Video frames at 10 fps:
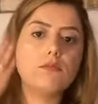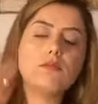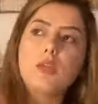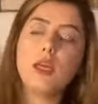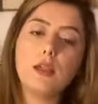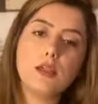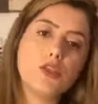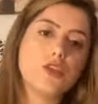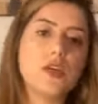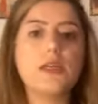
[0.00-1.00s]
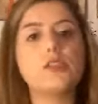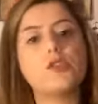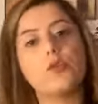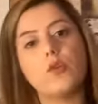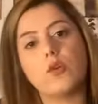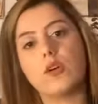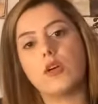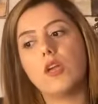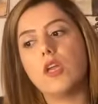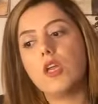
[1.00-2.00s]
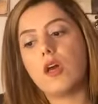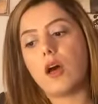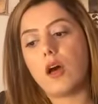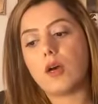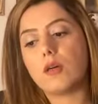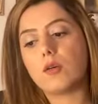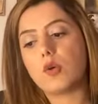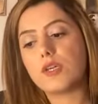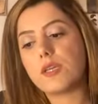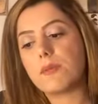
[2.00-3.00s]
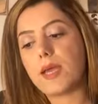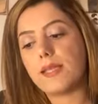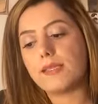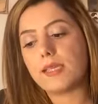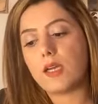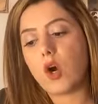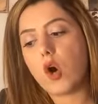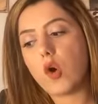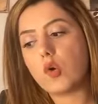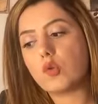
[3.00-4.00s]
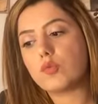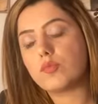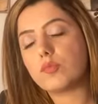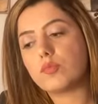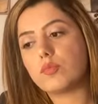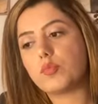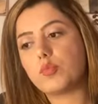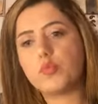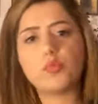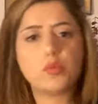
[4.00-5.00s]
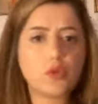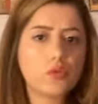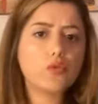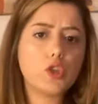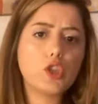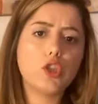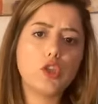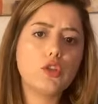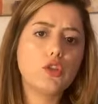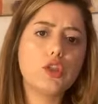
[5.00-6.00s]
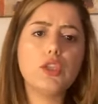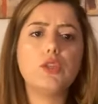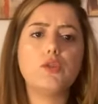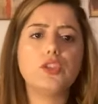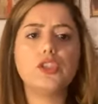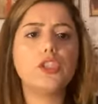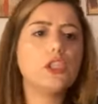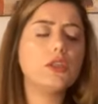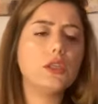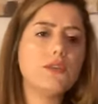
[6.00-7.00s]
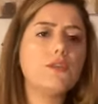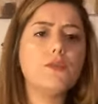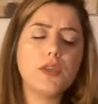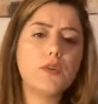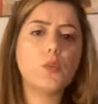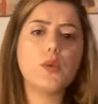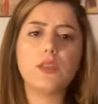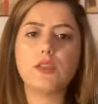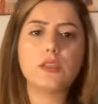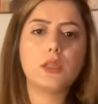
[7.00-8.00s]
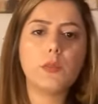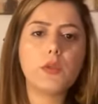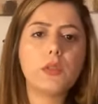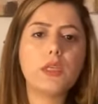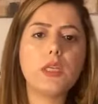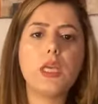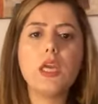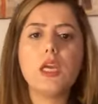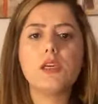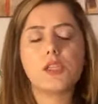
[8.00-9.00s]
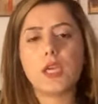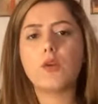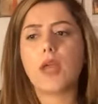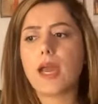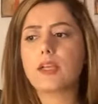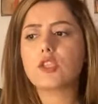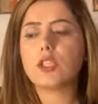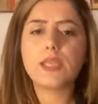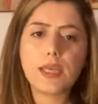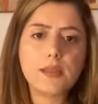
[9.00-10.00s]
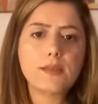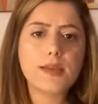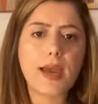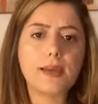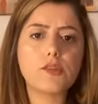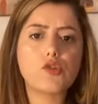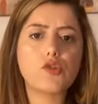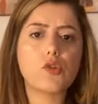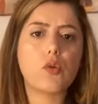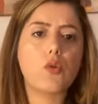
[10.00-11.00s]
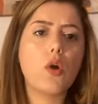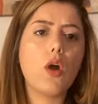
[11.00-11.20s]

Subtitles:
English test, or they might say, oh, he or she, even with the disability, they could actually take the test. So